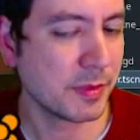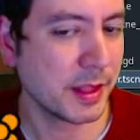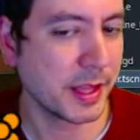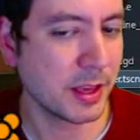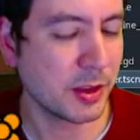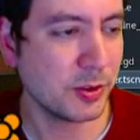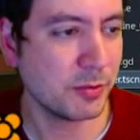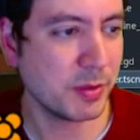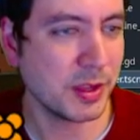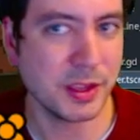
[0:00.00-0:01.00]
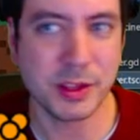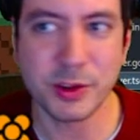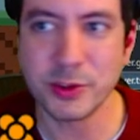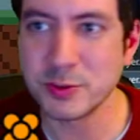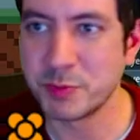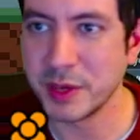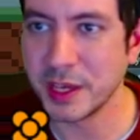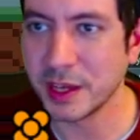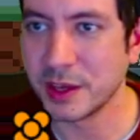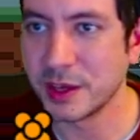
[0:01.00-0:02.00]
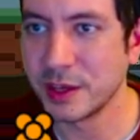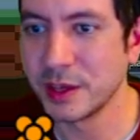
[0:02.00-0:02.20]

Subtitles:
Like it could be, you know, those big